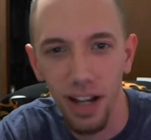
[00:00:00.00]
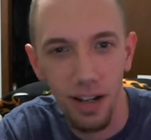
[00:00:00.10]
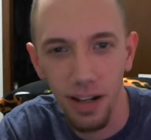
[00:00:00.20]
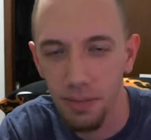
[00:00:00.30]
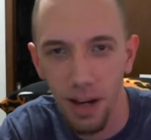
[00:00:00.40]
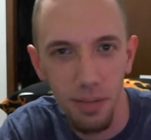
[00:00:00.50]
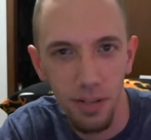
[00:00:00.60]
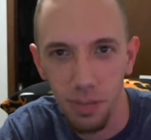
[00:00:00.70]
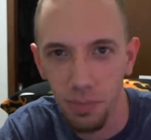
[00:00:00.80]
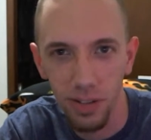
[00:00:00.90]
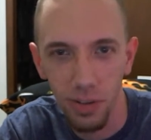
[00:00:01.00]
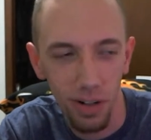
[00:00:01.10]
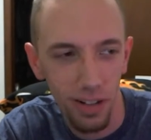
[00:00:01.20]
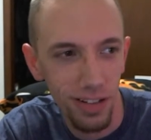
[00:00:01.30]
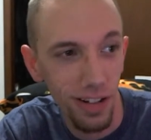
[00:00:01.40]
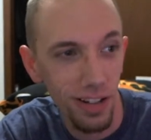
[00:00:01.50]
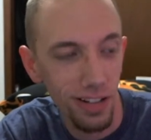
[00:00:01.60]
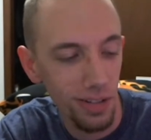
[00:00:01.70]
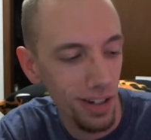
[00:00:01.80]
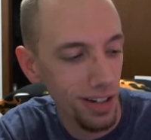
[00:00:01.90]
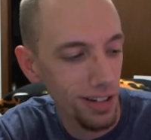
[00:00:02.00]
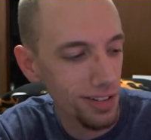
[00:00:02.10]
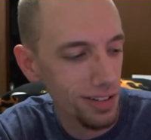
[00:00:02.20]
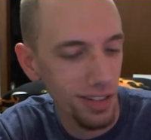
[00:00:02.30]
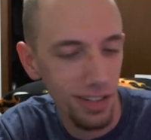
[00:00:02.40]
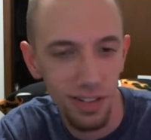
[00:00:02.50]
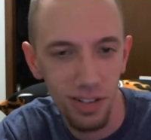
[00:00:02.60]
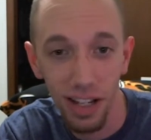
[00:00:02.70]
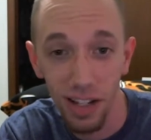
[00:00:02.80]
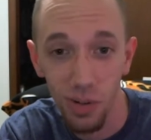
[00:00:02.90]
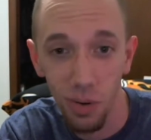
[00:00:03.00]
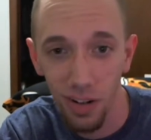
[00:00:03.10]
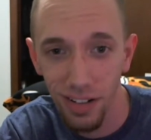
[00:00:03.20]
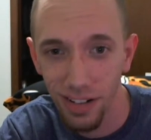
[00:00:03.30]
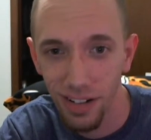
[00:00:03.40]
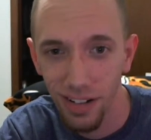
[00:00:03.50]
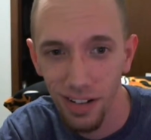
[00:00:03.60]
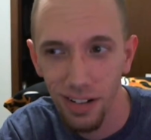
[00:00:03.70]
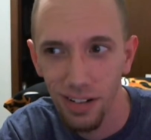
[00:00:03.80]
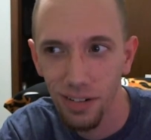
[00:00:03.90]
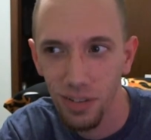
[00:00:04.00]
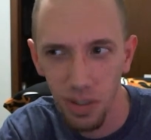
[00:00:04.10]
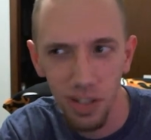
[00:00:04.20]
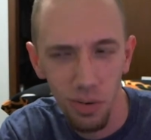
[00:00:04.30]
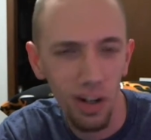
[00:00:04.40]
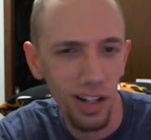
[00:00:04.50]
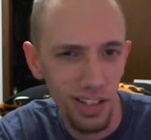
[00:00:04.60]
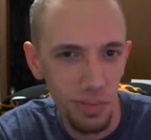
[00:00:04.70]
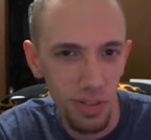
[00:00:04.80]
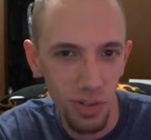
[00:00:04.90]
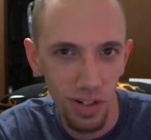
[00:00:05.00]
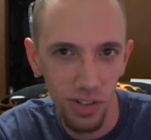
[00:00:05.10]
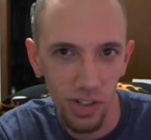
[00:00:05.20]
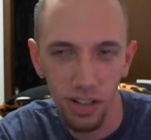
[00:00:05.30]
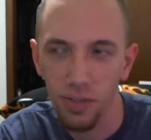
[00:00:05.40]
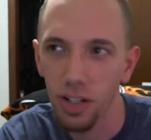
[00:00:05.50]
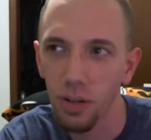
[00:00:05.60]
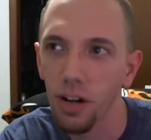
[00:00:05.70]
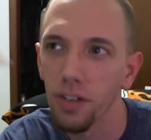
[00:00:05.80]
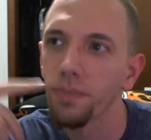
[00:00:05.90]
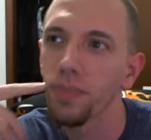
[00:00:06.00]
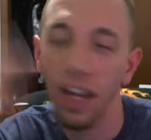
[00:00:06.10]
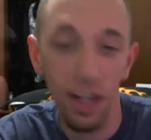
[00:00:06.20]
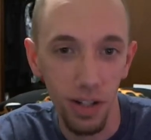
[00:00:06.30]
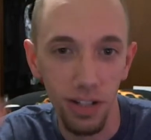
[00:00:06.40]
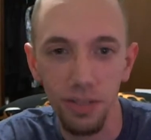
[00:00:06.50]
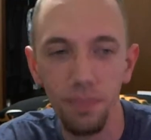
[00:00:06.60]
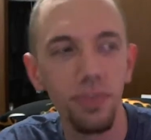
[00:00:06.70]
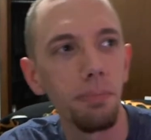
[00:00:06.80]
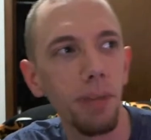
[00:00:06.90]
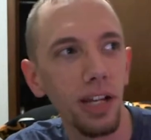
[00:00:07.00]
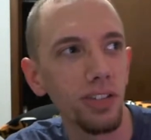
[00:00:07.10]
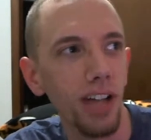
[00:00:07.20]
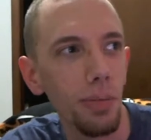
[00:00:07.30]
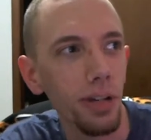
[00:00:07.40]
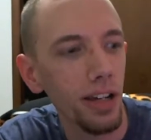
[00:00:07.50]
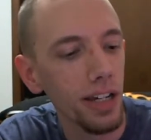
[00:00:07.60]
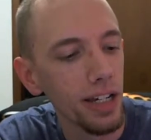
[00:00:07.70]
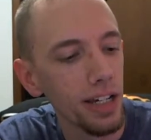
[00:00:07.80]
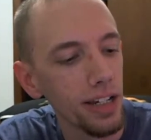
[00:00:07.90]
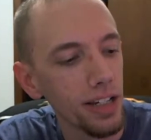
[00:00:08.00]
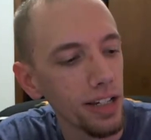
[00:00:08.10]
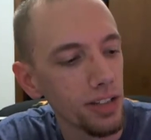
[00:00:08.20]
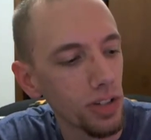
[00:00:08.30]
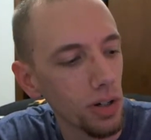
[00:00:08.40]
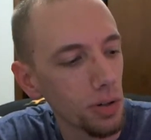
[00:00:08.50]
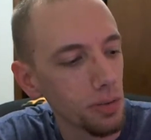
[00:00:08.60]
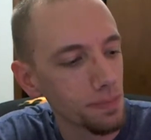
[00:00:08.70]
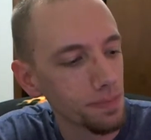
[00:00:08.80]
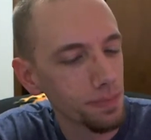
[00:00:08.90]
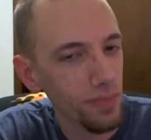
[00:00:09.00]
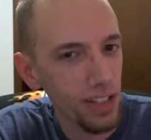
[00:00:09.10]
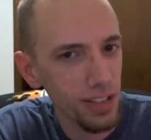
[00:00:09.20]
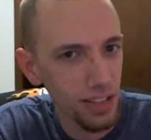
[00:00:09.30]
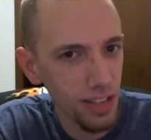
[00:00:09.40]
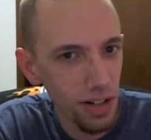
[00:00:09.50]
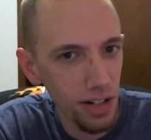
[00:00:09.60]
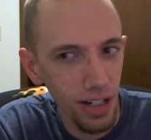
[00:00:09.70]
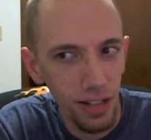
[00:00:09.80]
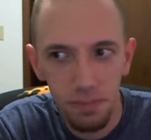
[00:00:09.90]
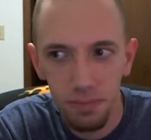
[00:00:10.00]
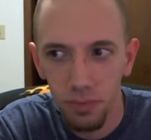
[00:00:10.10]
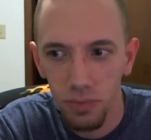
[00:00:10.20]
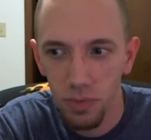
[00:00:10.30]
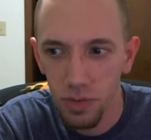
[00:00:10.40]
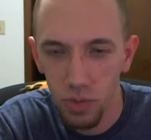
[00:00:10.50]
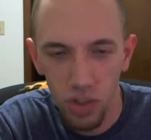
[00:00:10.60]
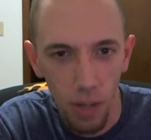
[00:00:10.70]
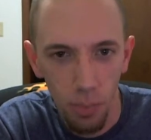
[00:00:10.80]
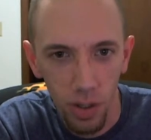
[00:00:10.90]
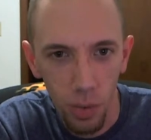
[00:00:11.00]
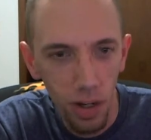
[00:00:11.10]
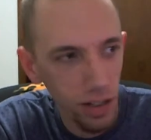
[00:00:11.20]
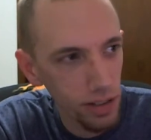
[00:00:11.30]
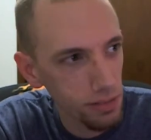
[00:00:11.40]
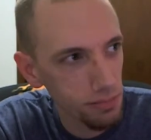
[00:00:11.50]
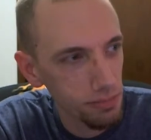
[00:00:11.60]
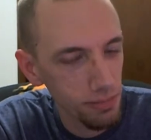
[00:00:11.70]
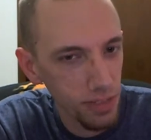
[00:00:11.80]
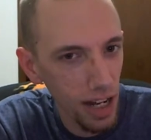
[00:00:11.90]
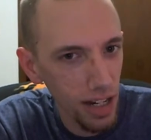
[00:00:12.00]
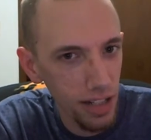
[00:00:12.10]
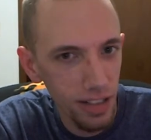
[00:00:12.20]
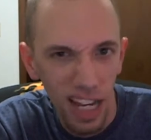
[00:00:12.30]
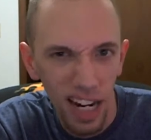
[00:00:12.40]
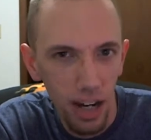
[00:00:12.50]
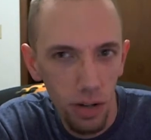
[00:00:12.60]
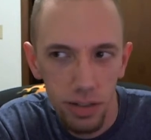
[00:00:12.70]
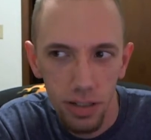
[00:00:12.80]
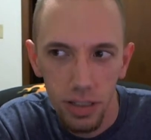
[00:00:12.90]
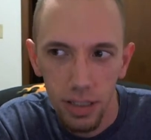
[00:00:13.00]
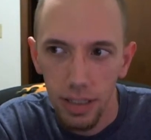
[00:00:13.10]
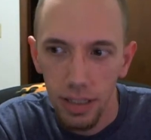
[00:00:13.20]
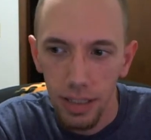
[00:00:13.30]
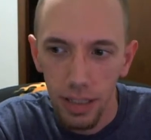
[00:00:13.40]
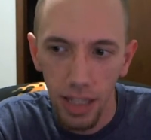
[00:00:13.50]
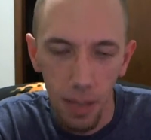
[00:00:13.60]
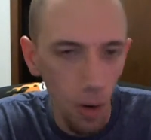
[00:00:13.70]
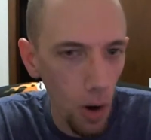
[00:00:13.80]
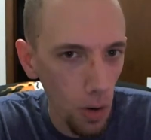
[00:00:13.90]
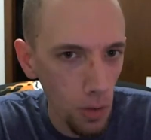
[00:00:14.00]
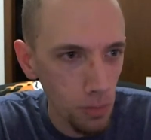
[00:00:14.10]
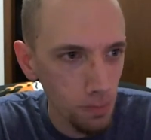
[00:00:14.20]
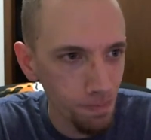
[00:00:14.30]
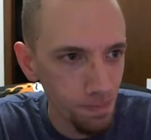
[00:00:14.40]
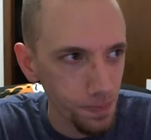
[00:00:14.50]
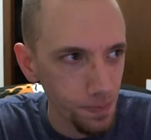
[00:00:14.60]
a complete dork tonight. It's okay. Just ignore it. Don't ignore it, because that means you would have to shut the video off. Anyways, back to topic. So Saturday, shop went quick. Got in, got out, came home,